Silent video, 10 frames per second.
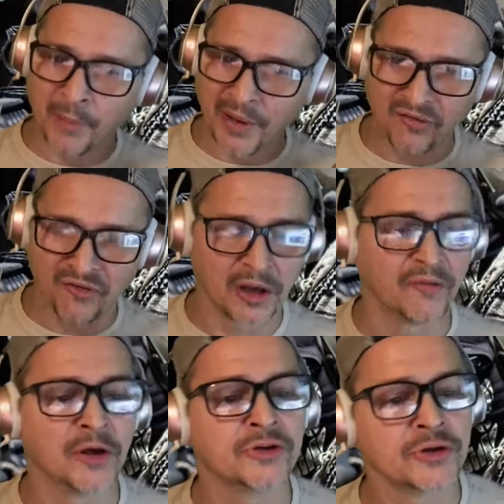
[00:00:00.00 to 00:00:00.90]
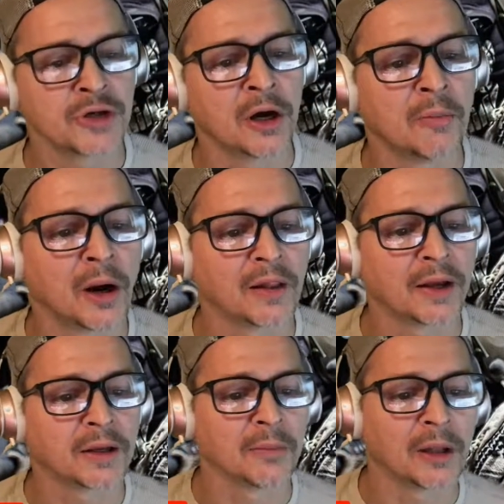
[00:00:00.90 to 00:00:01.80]
big fan of Idris Elba. I
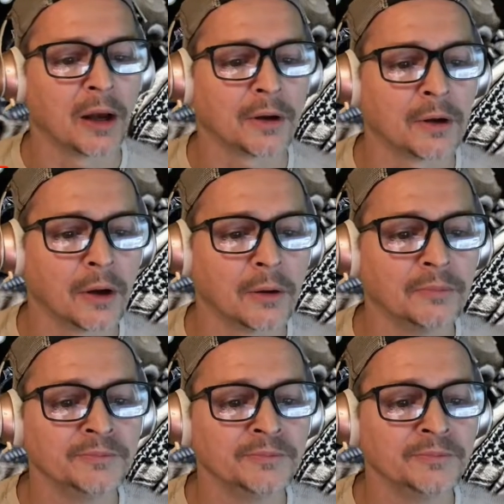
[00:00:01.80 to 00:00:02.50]
like him a lot, you know.